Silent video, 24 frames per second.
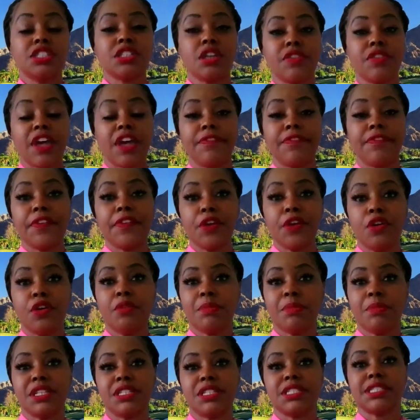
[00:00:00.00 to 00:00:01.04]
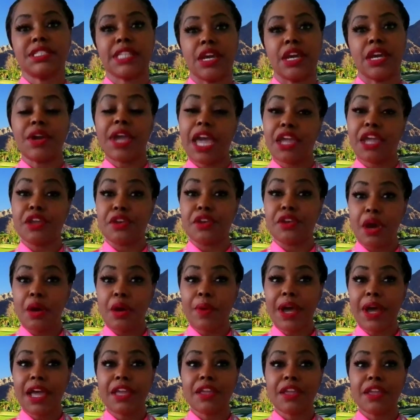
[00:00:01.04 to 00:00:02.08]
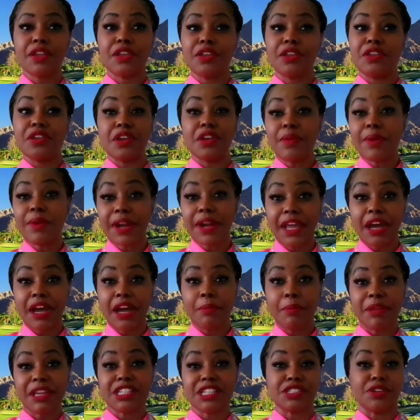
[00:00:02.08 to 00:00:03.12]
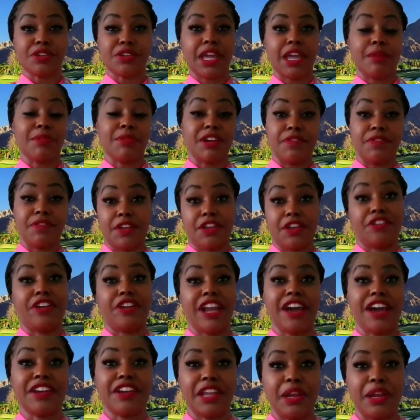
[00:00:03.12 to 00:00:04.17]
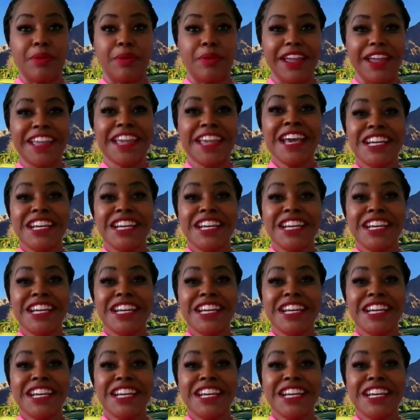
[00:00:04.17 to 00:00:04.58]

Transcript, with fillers: So that fueled me to say, okay, you know what? you don't want to help me it's okay i'm going to figure it out anyway